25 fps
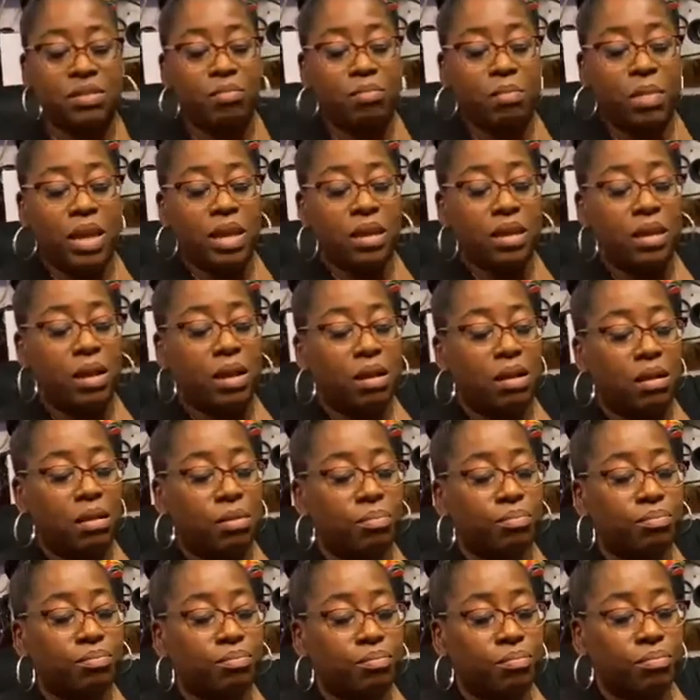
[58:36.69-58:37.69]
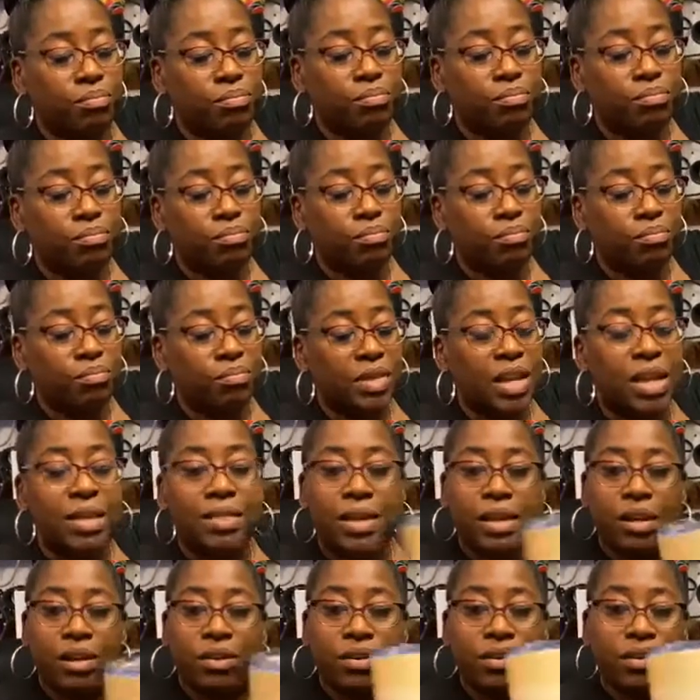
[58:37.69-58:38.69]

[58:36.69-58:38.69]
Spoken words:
to make the